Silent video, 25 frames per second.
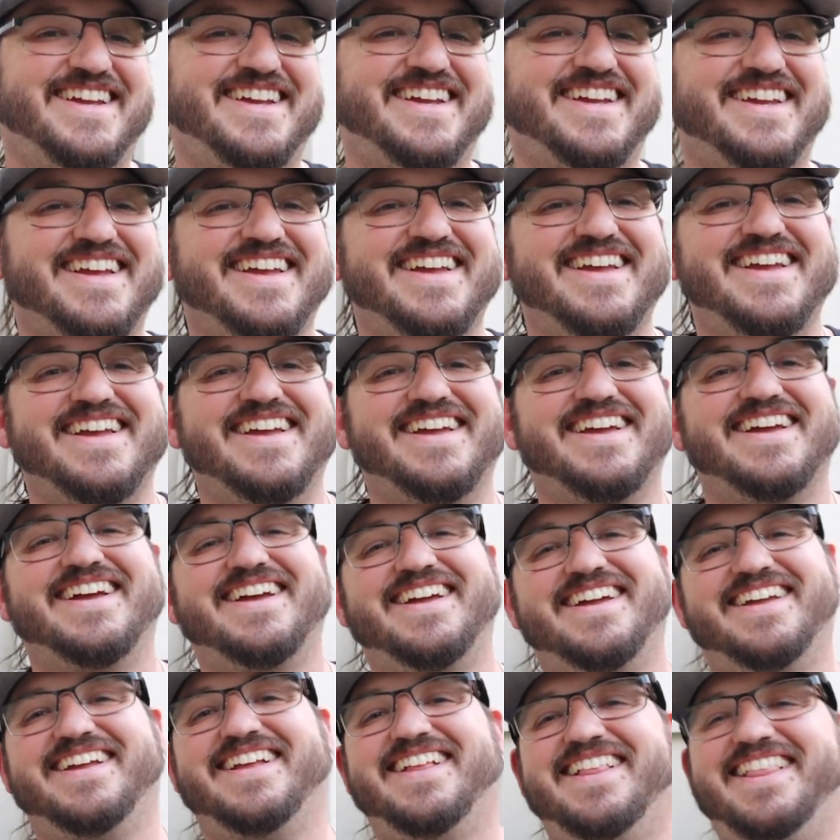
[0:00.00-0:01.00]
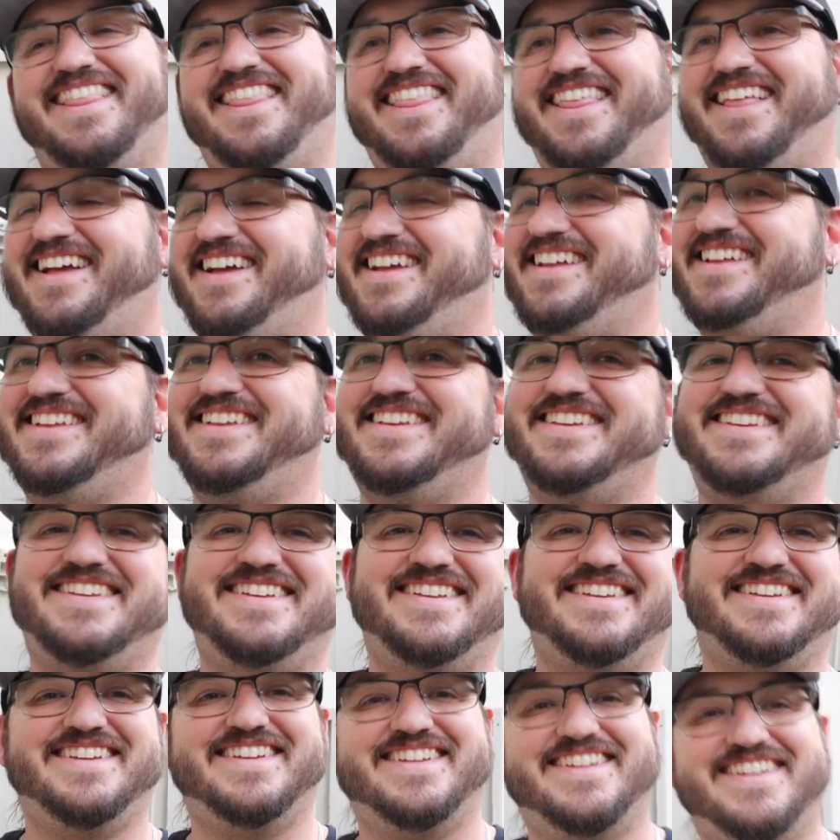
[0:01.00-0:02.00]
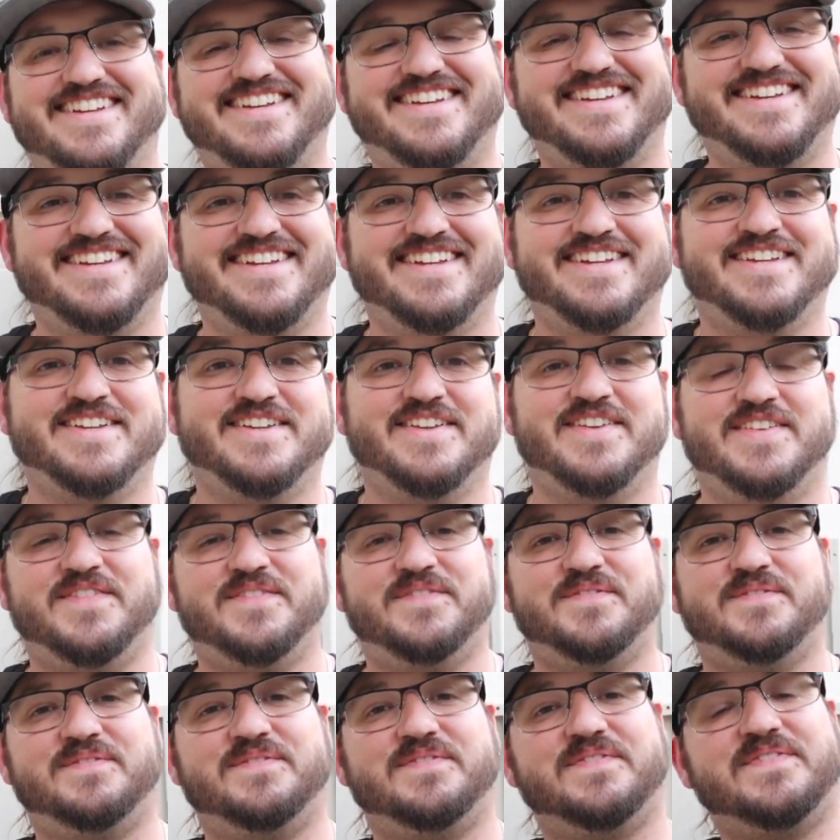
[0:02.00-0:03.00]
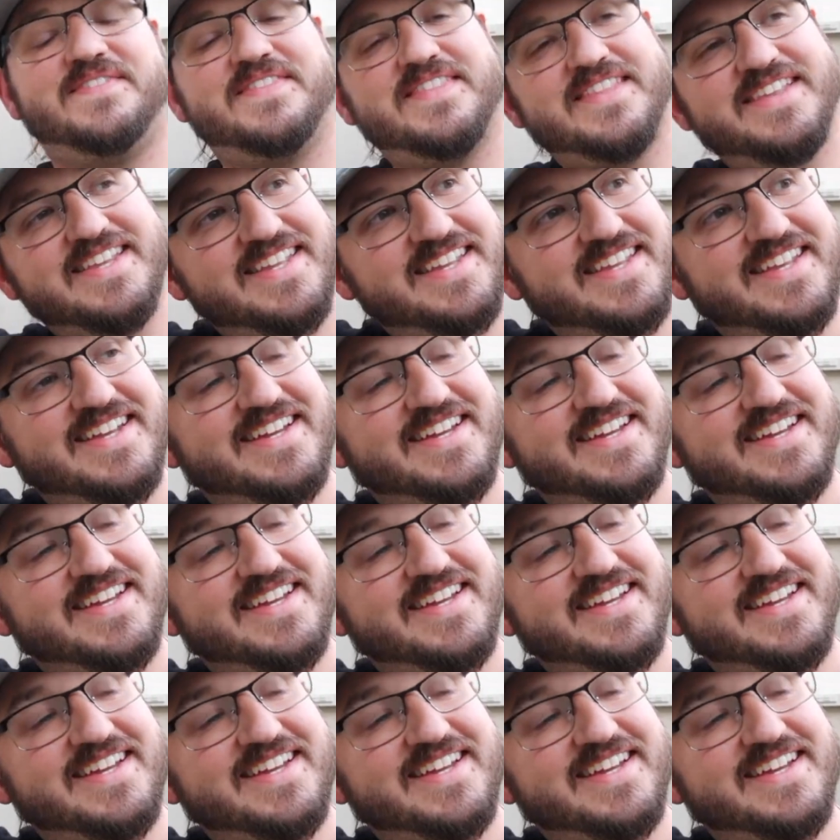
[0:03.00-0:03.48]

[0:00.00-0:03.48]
I like how you start and then you're like, oh wait, that's not right.